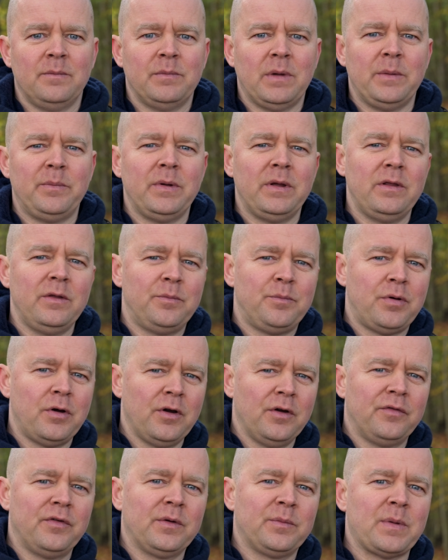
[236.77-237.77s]
may be the
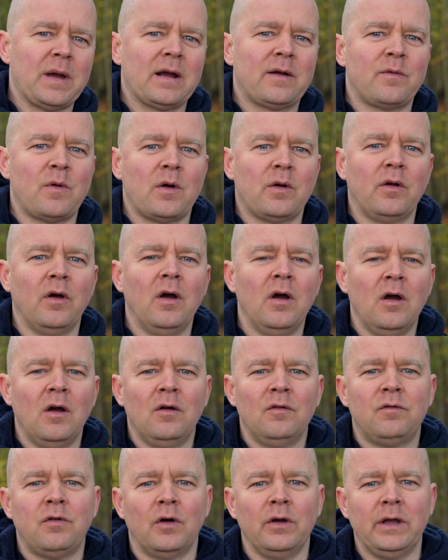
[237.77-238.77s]
perfect background
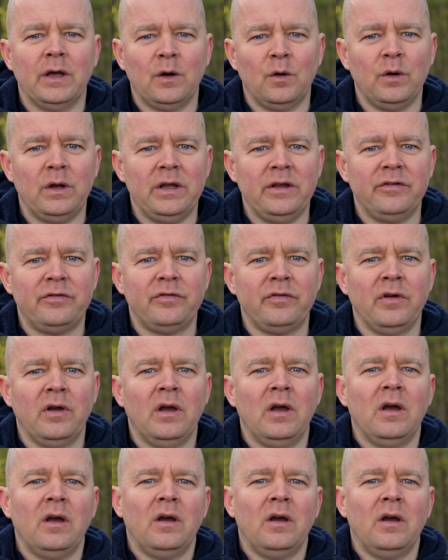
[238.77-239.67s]
for a yellow leaf